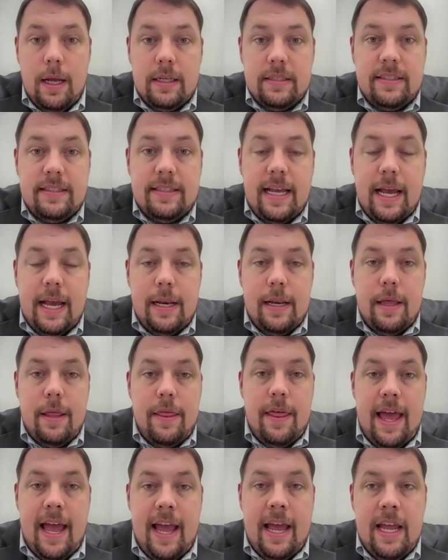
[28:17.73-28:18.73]
said
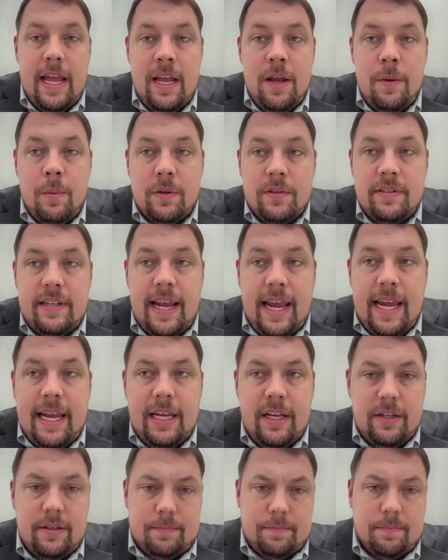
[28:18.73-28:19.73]
that it will
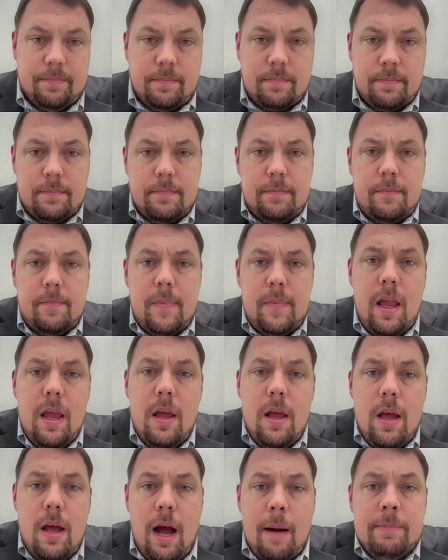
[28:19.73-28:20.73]
take
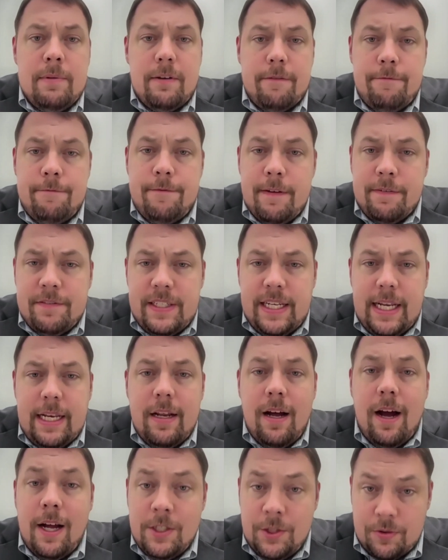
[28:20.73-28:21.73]
up to
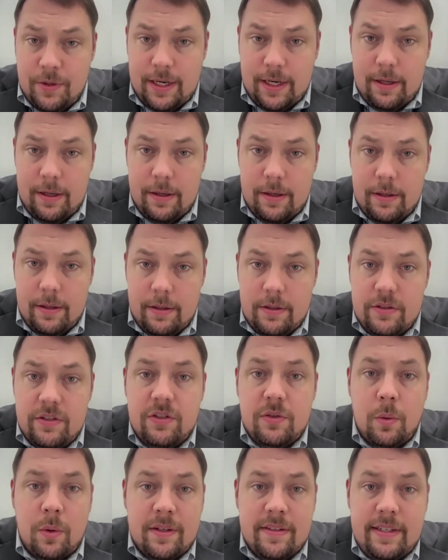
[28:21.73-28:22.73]
1,500
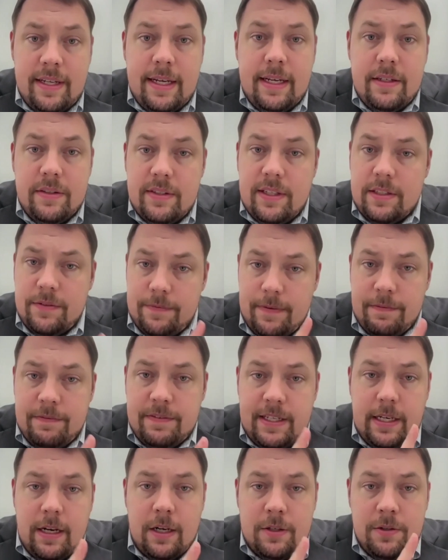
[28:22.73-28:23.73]
sorties, that's
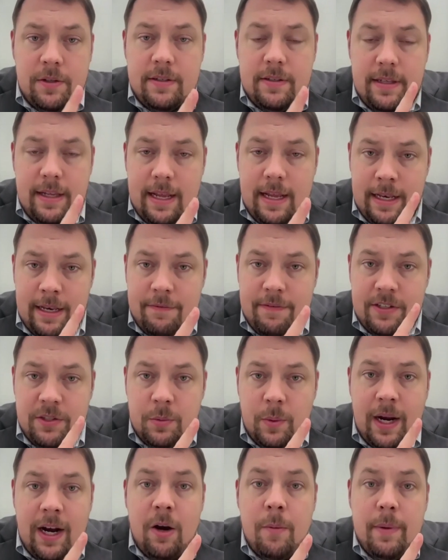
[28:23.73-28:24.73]
1,500
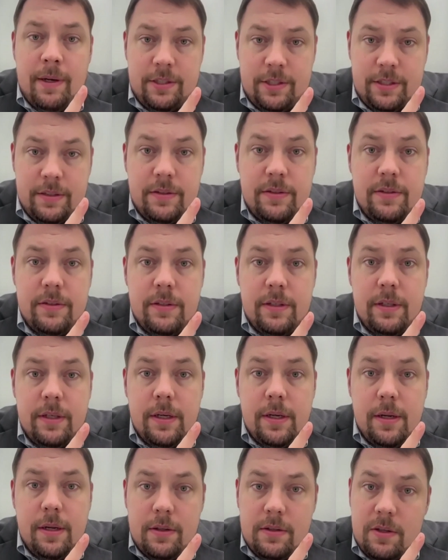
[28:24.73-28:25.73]
individual air missions,
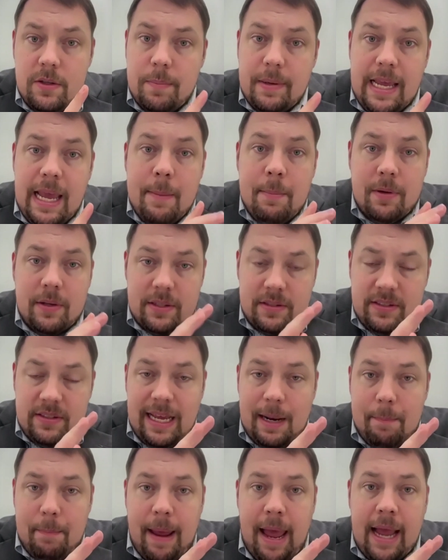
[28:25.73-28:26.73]
to be able to
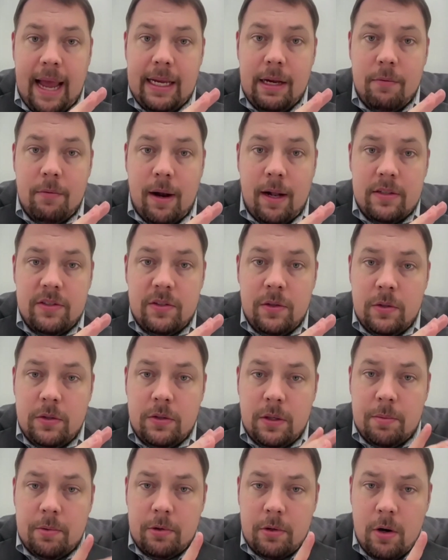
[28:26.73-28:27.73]
set back Iran's
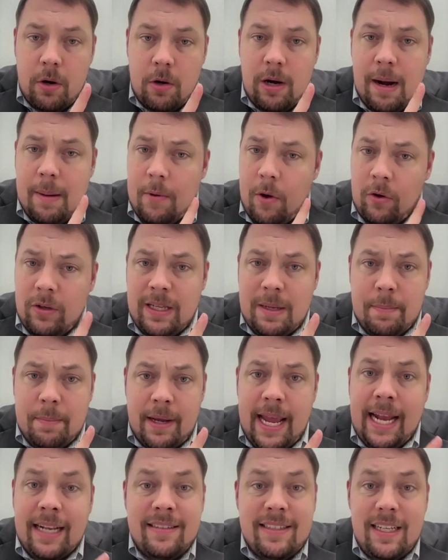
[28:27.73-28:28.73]
nuclear program only
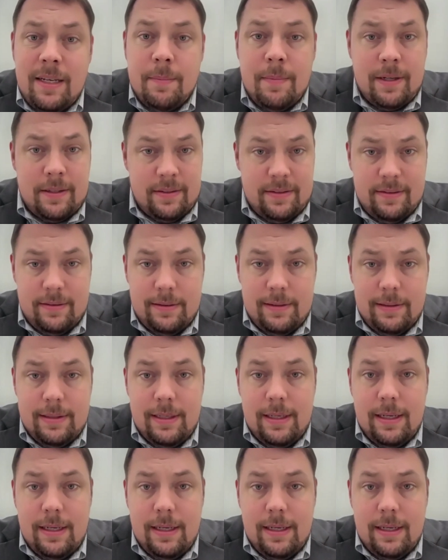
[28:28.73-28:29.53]
by 18 months.